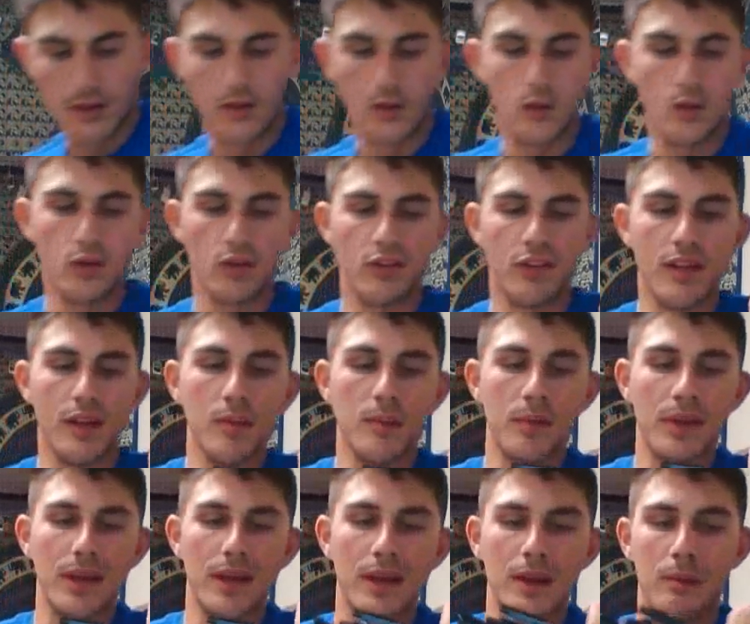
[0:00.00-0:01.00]
You can then
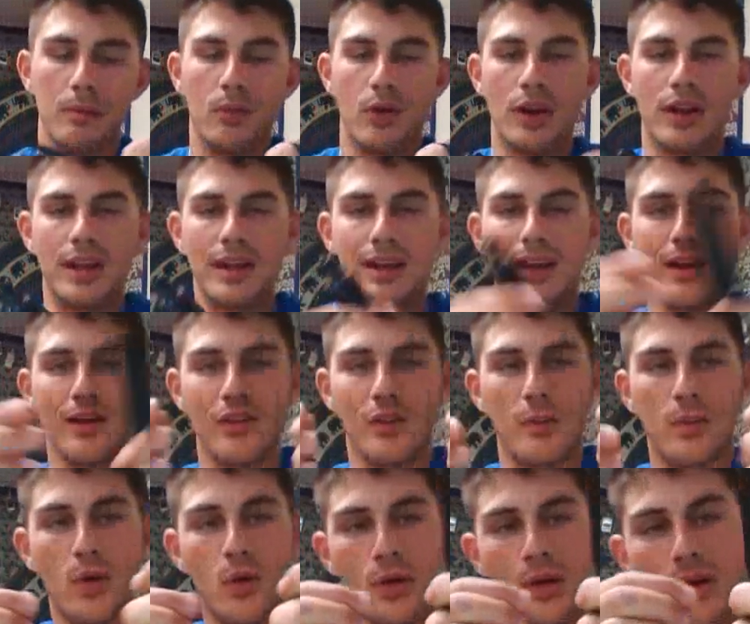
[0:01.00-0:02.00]
begin breaking down the
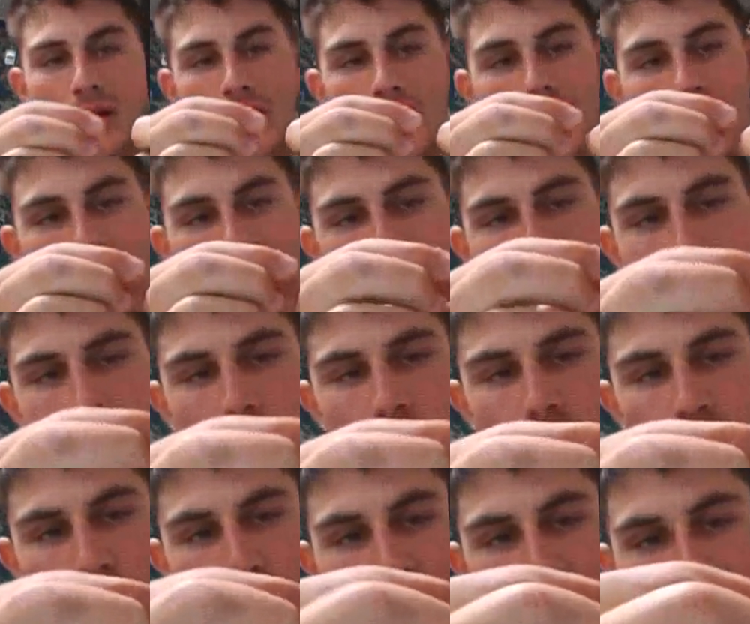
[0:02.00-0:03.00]
bolt carrier.
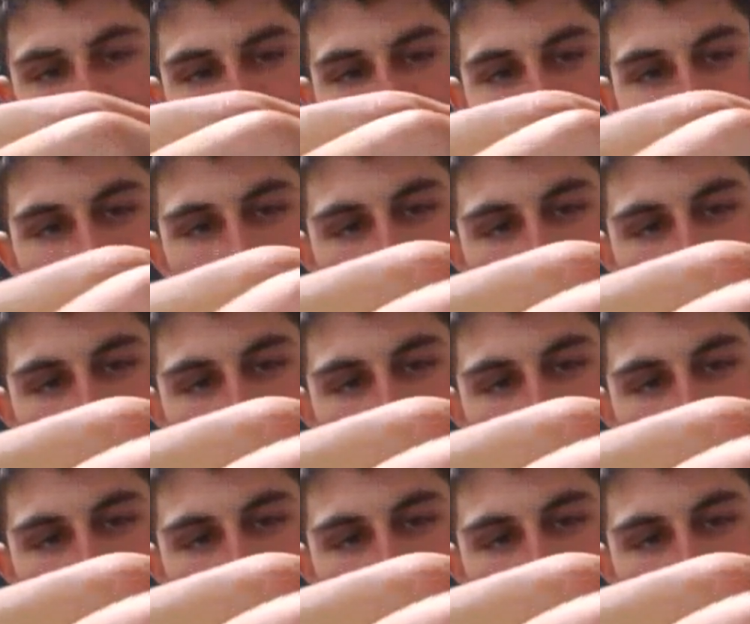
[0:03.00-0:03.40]
You'll take out the